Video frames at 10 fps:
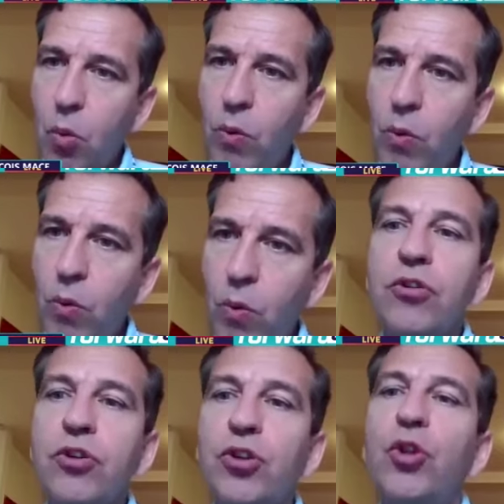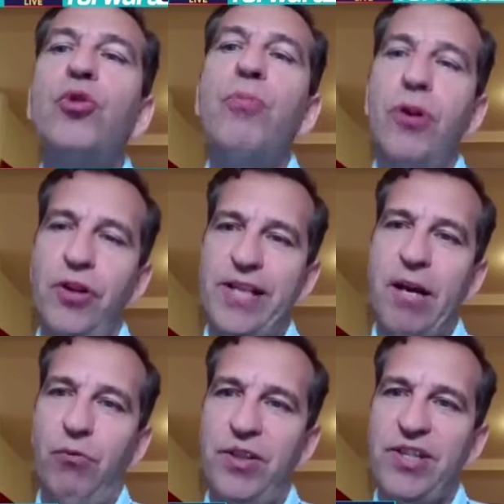one stone, two birds,
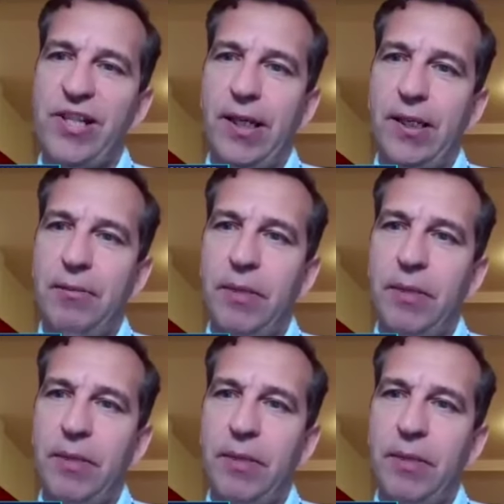I would say.